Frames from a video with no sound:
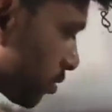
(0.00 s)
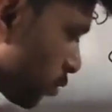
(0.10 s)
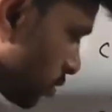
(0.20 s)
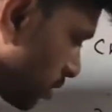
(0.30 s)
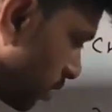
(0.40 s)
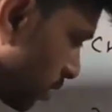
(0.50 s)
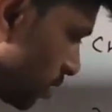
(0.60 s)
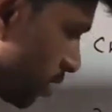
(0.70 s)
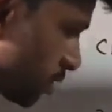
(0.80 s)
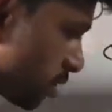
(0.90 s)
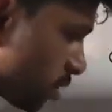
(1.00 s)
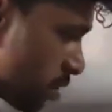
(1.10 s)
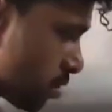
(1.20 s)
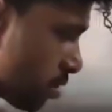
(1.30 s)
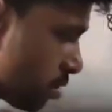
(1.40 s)
So
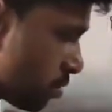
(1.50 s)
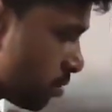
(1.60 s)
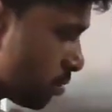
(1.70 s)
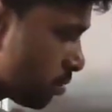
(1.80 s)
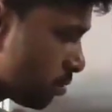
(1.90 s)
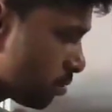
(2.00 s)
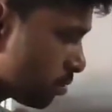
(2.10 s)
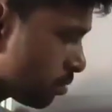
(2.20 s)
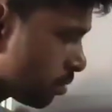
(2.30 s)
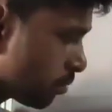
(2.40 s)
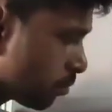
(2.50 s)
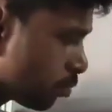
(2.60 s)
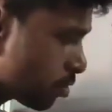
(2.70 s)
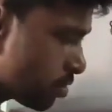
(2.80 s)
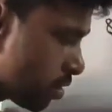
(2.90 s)
CH3CH double
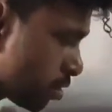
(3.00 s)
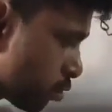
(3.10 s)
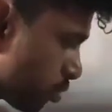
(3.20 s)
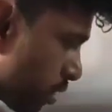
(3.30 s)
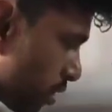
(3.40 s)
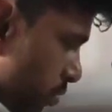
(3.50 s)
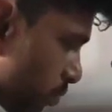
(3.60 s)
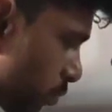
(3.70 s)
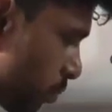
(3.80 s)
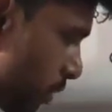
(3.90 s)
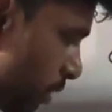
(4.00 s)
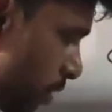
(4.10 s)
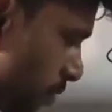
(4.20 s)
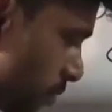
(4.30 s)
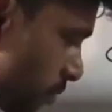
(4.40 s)
bond CH2, that is
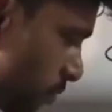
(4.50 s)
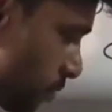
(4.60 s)
propylene